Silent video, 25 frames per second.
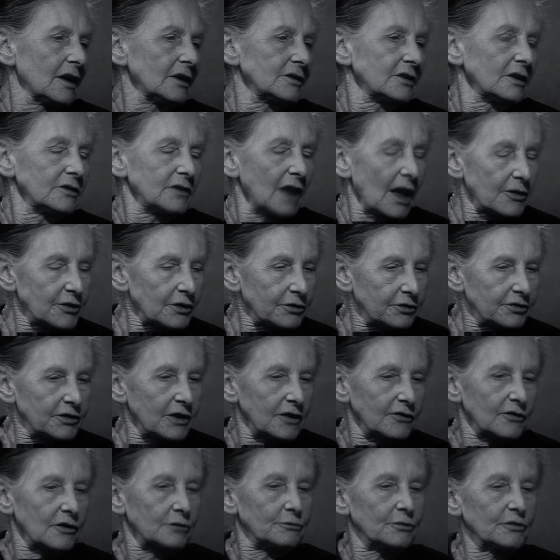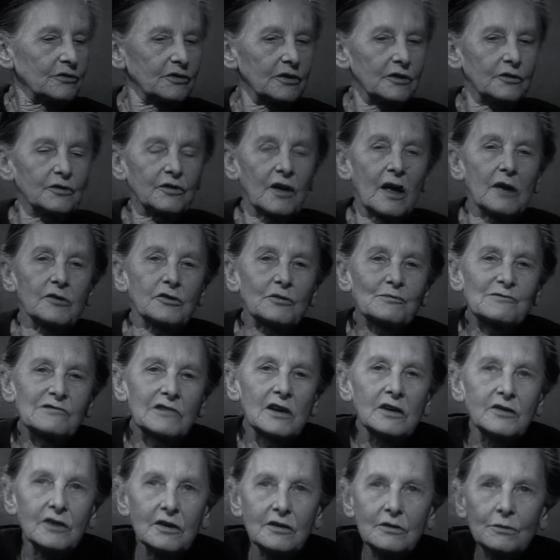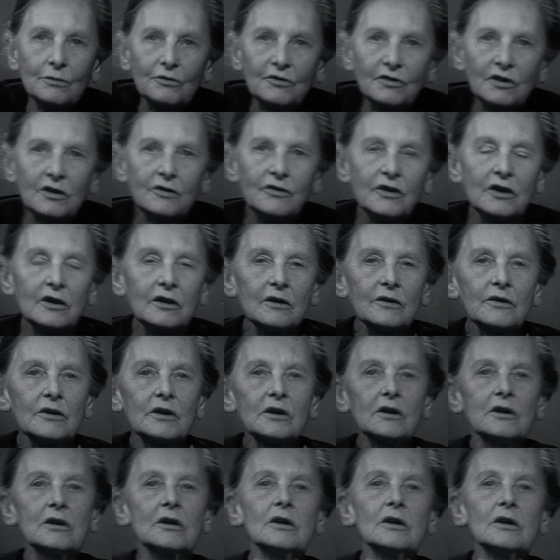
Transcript: And another thing that was exasperating, you see, the,